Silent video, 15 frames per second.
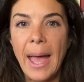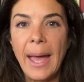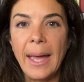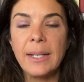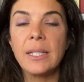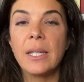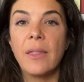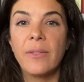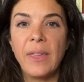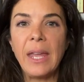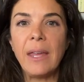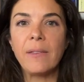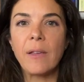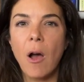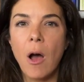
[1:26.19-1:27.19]
And
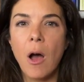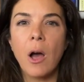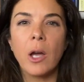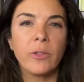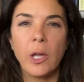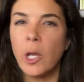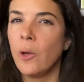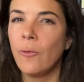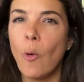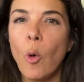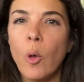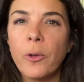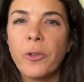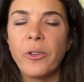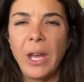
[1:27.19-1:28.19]
these are that you've
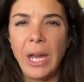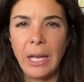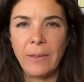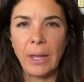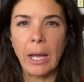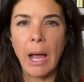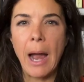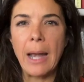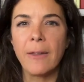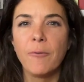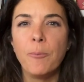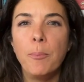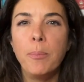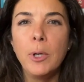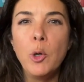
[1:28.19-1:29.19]
all seen the kind
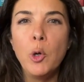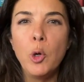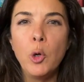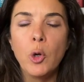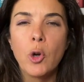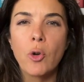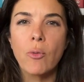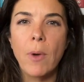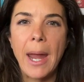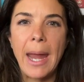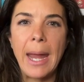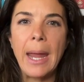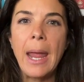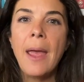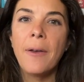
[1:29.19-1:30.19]
of blue
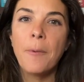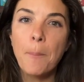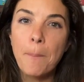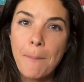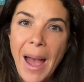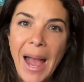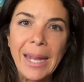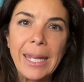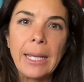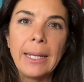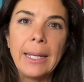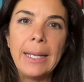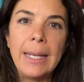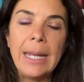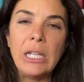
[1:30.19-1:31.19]
gray
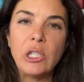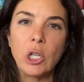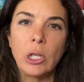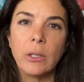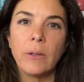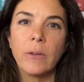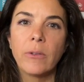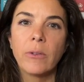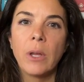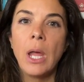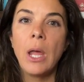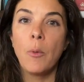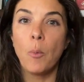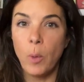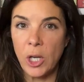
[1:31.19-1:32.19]
macular lesions,
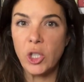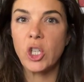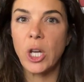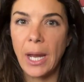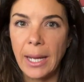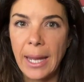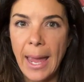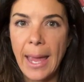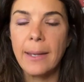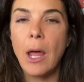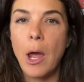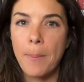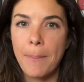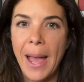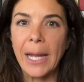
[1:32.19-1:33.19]
which again,
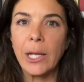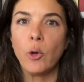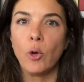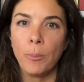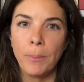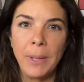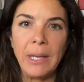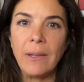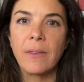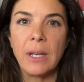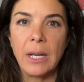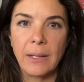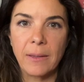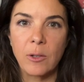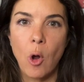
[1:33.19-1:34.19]
a macule means that
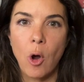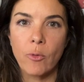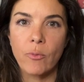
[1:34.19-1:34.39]
it's not